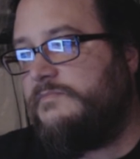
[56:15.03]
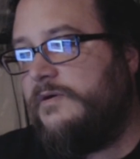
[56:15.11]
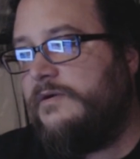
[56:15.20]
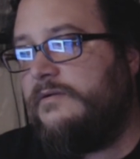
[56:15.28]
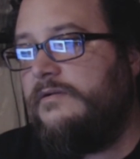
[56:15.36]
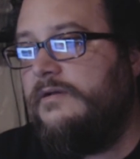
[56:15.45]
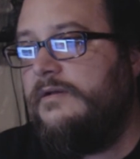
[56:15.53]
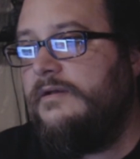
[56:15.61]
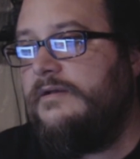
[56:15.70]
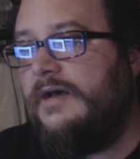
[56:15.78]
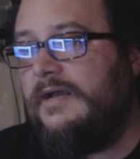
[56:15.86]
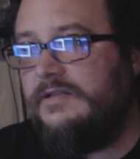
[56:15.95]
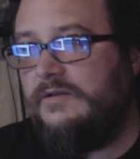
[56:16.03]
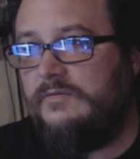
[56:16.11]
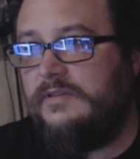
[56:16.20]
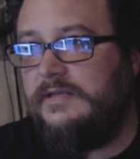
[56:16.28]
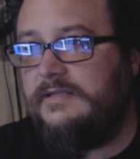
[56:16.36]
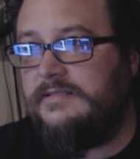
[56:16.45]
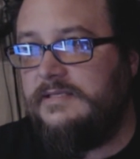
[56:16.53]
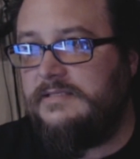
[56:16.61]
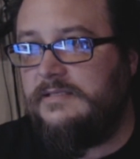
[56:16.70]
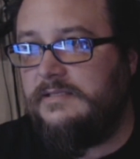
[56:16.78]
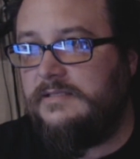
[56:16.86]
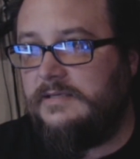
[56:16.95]
part. I don't think it's
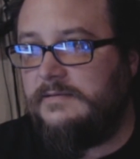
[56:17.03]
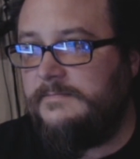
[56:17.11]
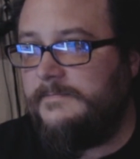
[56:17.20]
easily done.